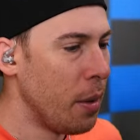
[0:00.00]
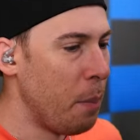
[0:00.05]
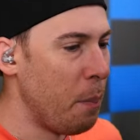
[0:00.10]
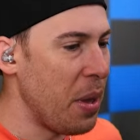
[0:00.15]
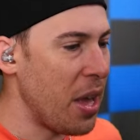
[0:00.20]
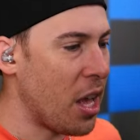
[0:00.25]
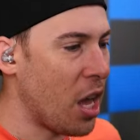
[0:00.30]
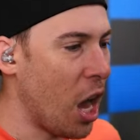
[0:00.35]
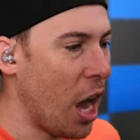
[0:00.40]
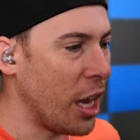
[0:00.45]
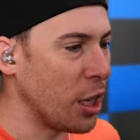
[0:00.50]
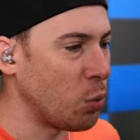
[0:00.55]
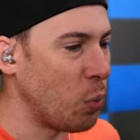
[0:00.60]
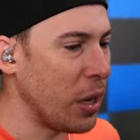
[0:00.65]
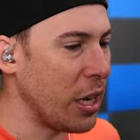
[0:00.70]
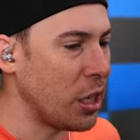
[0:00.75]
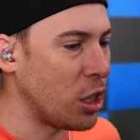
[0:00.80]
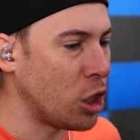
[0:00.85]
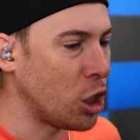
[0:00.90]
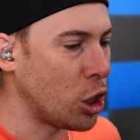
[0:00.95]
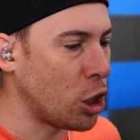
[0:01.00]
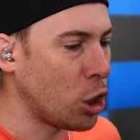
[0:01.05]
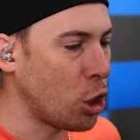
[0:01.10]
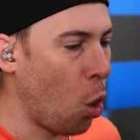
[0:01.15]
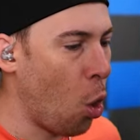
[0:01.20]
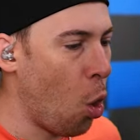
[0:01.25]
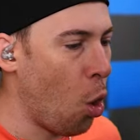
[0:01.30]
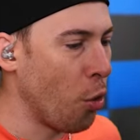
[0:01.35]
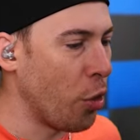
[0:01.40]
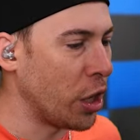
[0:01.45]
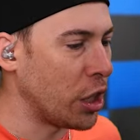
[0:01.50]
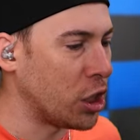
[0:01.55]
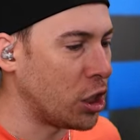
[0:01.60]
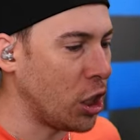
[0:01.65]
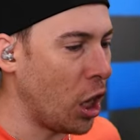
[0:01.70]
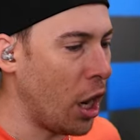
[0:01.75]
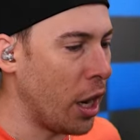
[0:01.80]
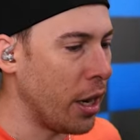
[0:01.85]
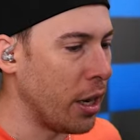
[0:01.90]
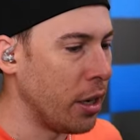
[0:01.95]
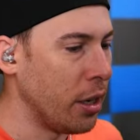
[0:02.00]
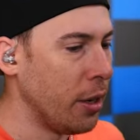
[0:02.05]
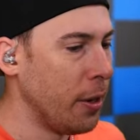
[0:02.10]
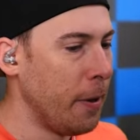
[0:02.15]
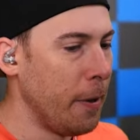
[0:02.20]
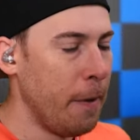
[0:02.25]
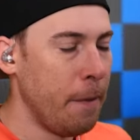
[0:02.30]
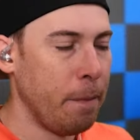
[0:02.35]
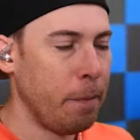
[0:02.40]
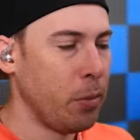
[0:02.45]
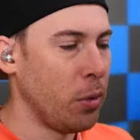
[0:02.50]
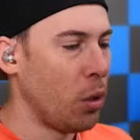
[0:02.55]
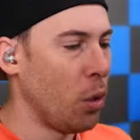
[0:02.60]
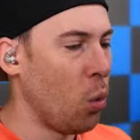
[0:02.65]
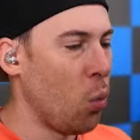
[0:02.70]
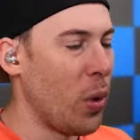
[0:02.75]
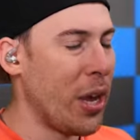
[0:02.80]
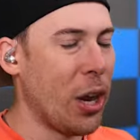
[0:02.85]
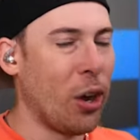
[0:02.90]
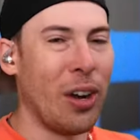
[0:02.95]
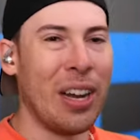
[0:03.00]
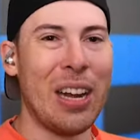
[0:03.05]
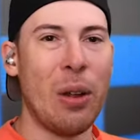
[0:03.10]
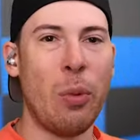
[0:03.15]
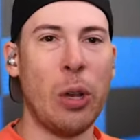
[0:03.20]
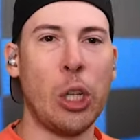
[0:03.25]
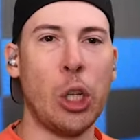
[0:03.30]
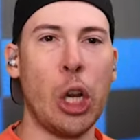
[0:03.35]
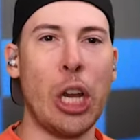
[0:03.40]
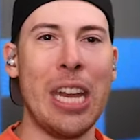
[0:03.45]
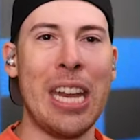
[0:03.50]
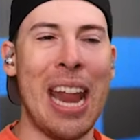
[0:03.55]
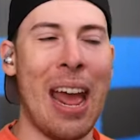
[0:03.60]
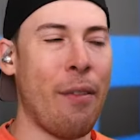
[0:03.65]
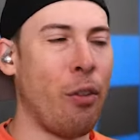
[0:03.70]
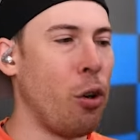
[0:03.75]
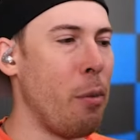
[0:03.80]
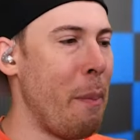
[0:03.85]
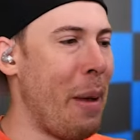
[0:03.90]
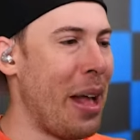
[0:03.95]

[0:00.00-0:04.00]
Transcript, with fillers: because we stole the sun. We are we should never